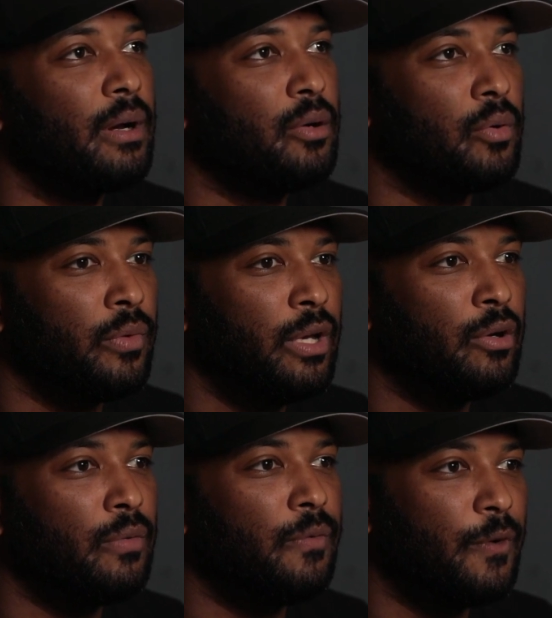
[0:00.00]

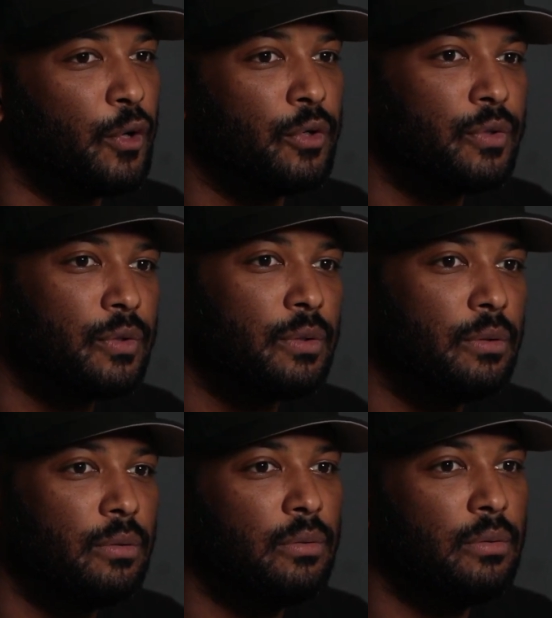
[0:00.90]
career first
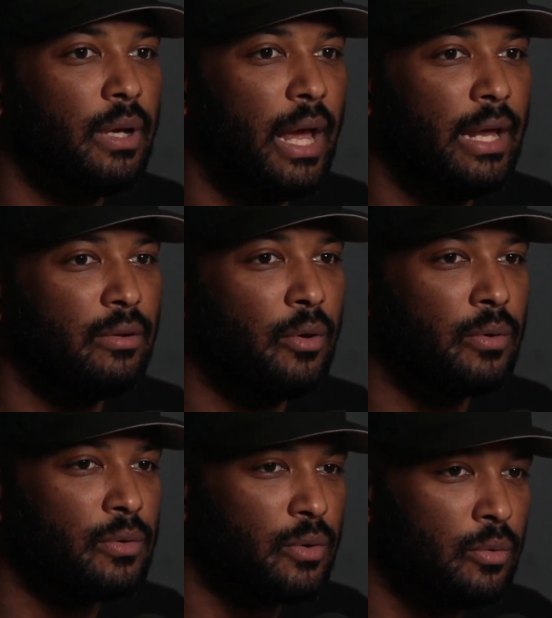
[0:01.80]
and go
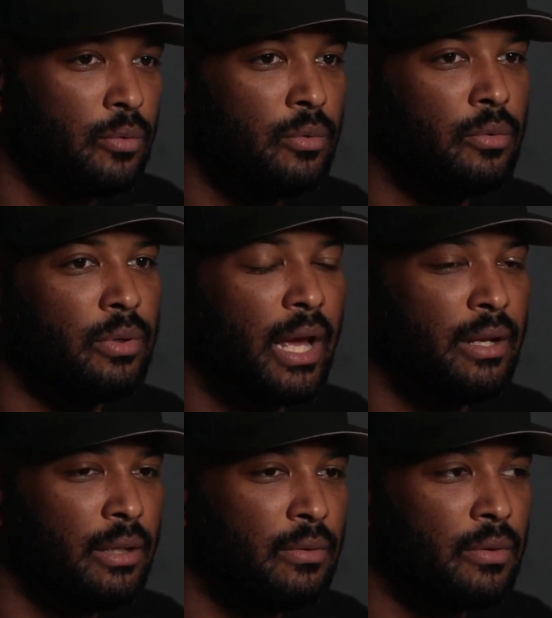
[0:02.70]
to school, get a
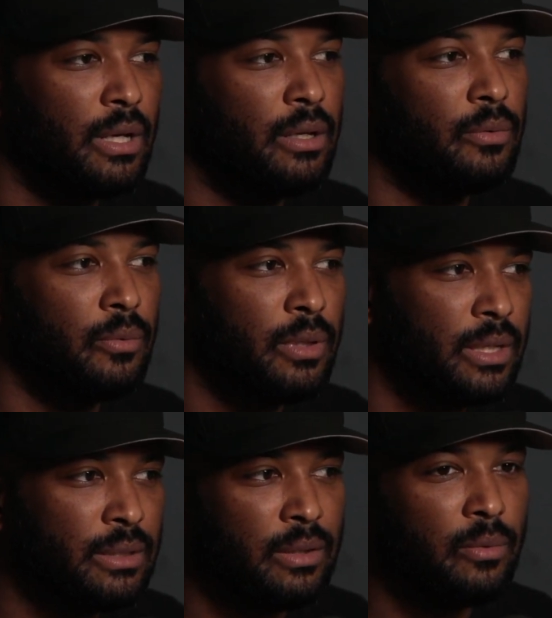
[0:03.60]
degree, do
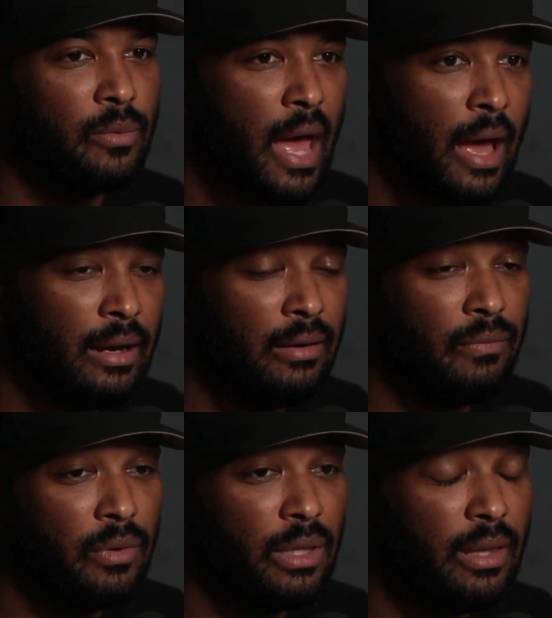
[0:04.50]
this and do that. And if
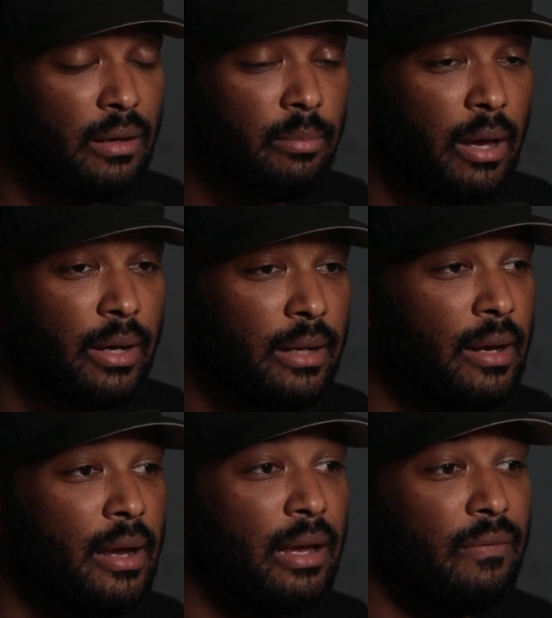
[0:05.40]
you really think about it,
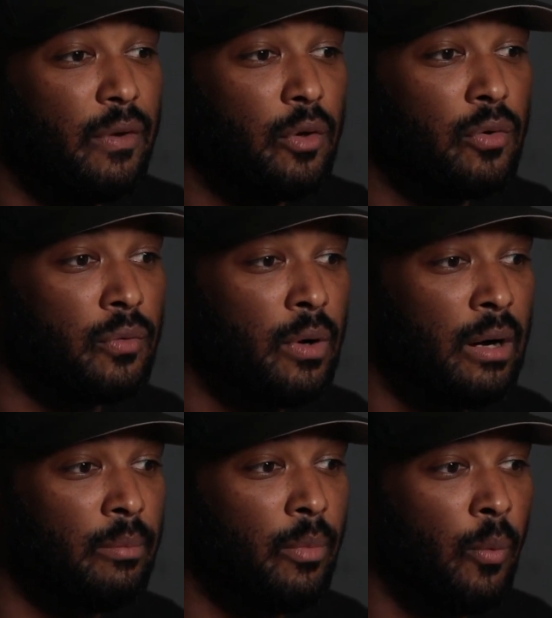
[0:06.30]
if you grew
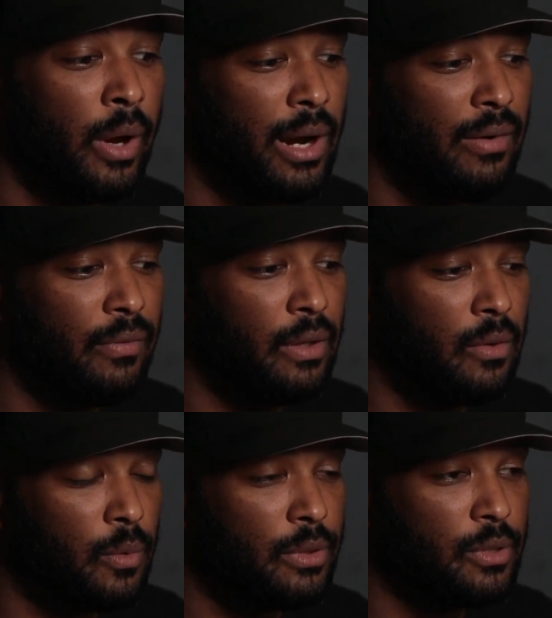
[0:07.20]
up where everything
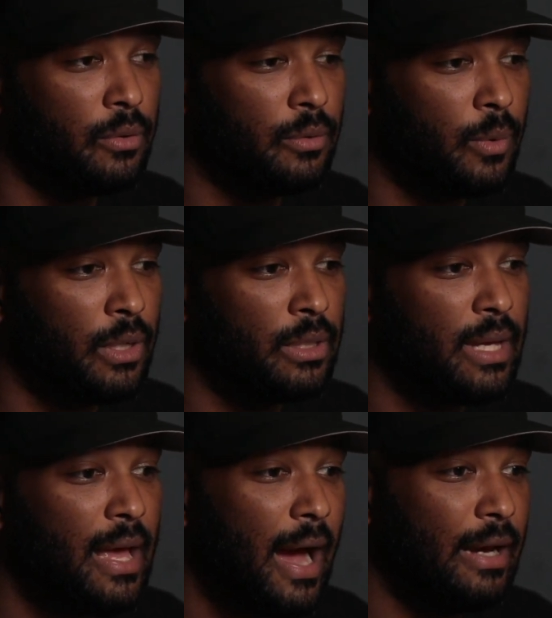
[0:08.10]
you were told was,
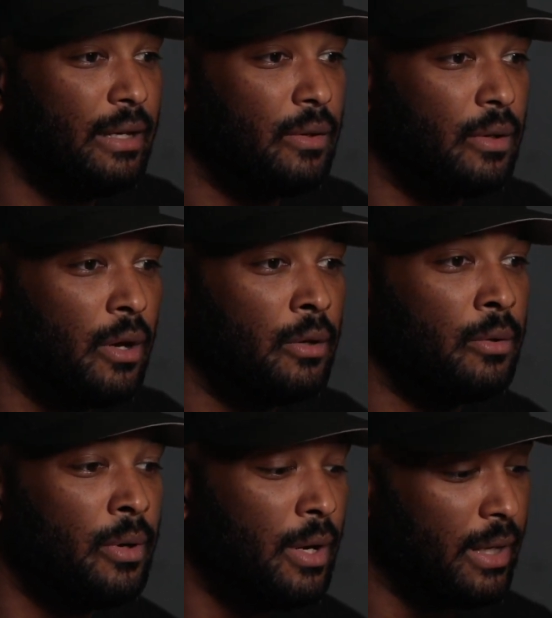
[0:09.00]
I need to
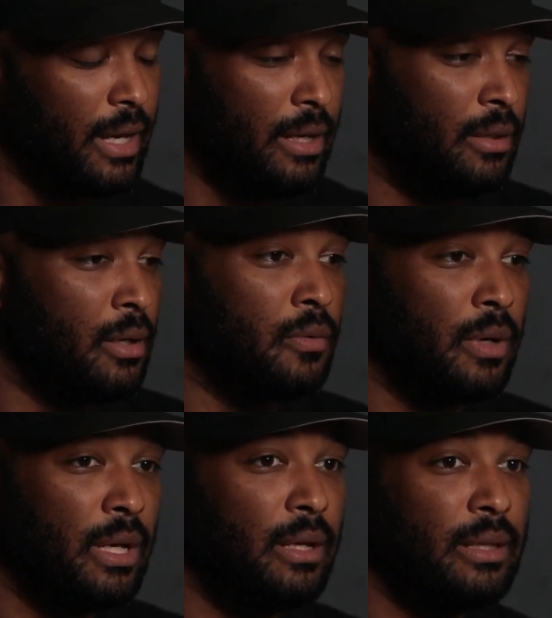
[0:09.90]
go get a
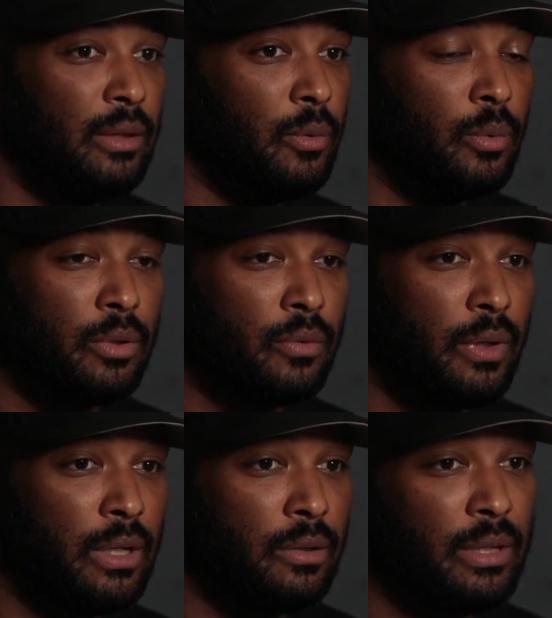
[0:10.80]
degree, then do a
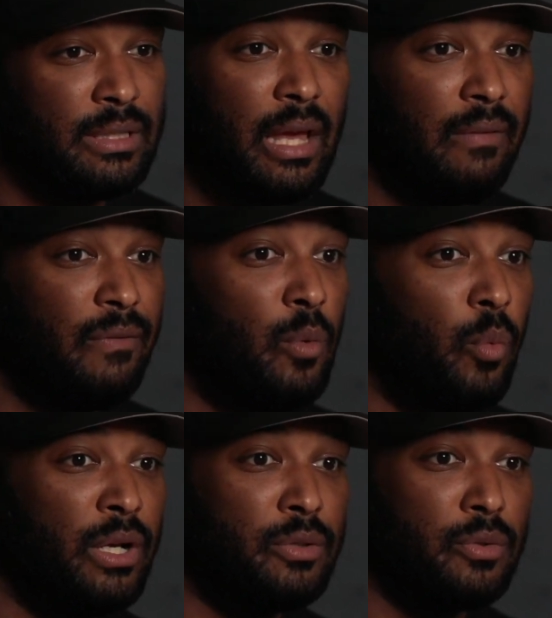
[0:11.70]
career. Let's say if you
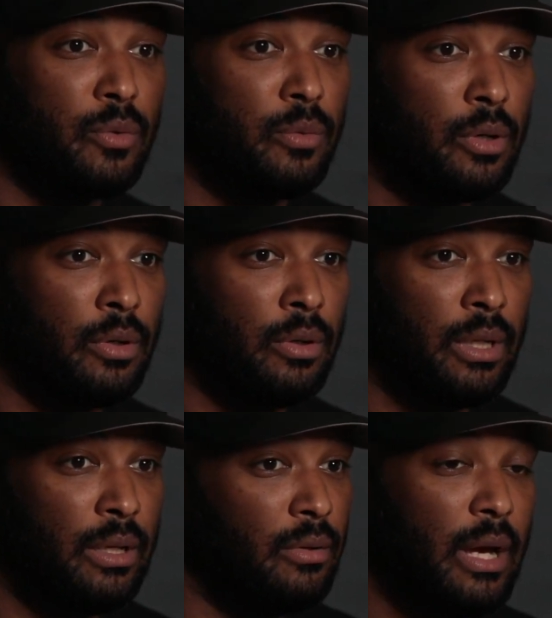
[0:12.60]
went into school
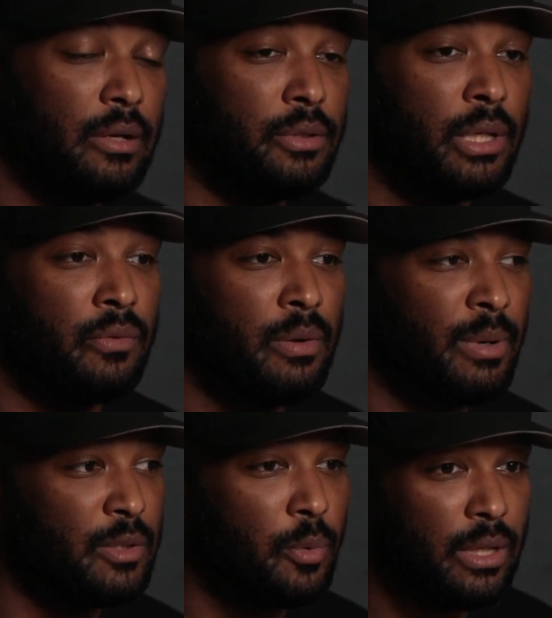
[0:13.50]
early, you got your degree
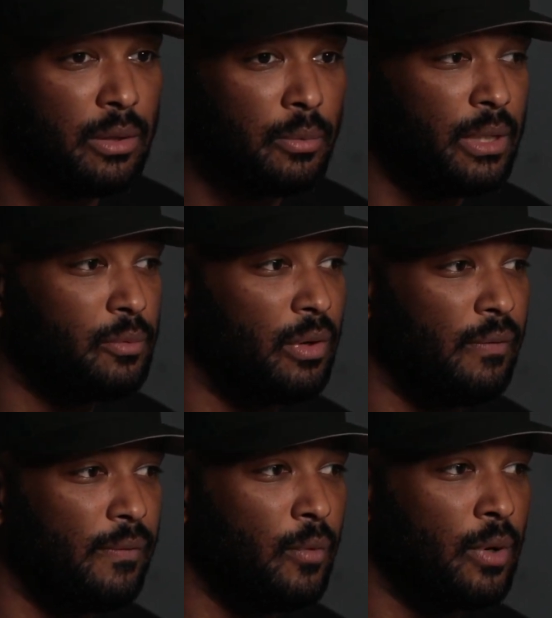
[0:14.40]
by 23,
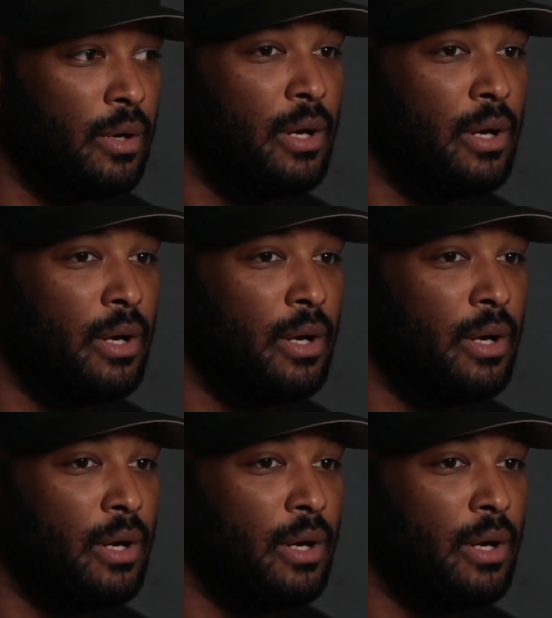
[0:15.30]
24,